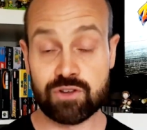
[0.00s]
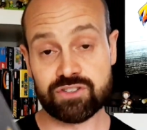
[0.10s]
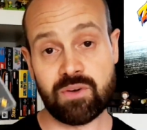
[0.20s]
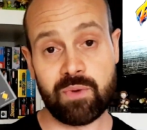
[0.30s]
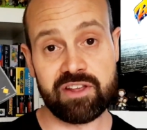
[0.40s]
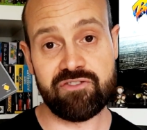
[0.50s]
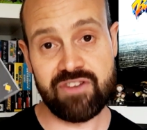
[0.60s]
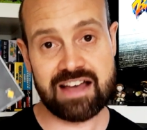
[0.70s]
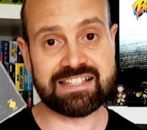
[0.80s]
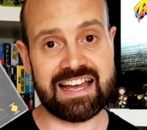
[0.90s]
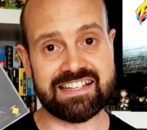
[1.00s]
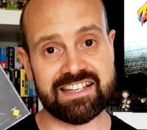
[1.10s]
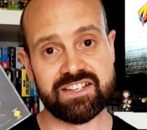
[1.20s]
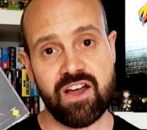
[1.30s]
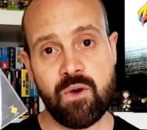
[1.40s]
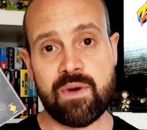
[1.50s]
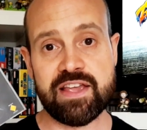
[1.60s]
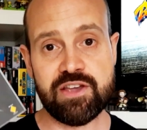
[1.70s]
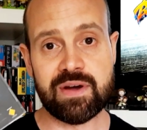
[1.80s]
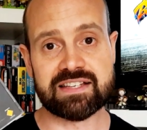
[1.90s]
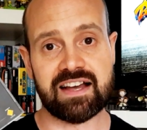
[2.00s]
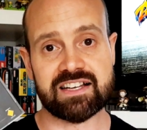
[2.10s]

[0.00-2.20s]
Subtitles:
It was also one of the first cases where US